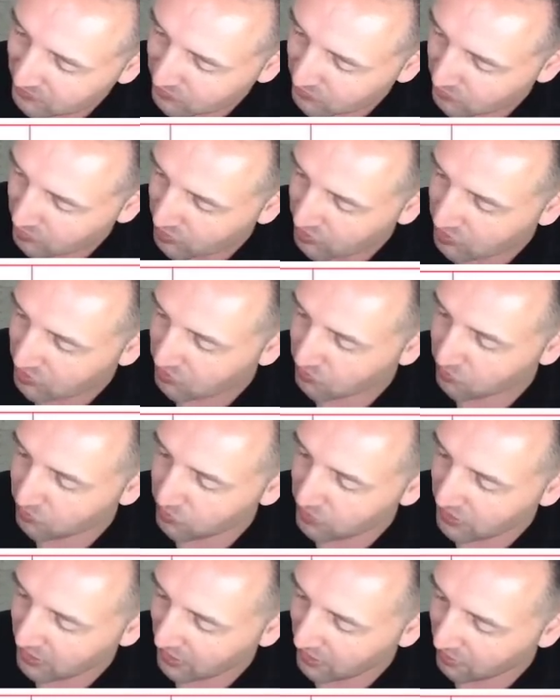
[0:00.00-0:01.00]
which
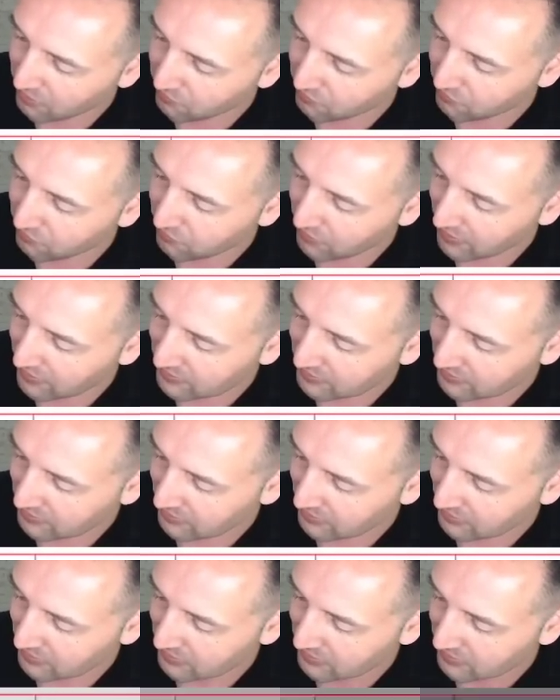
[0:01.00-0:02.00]
we have
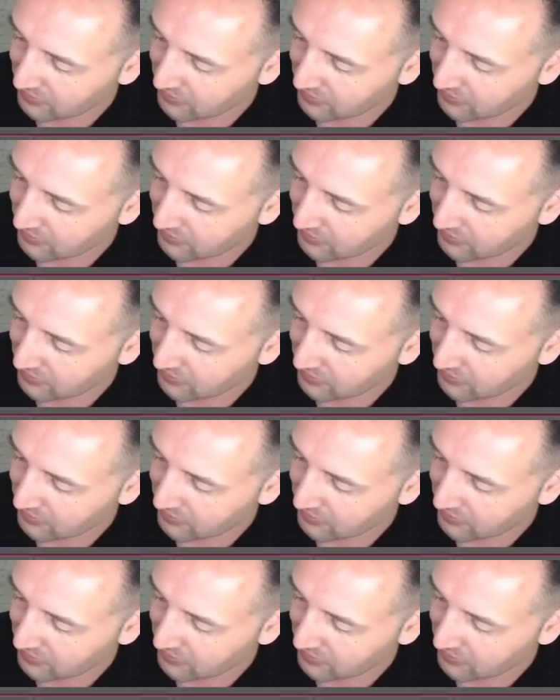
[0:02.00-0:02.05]
finally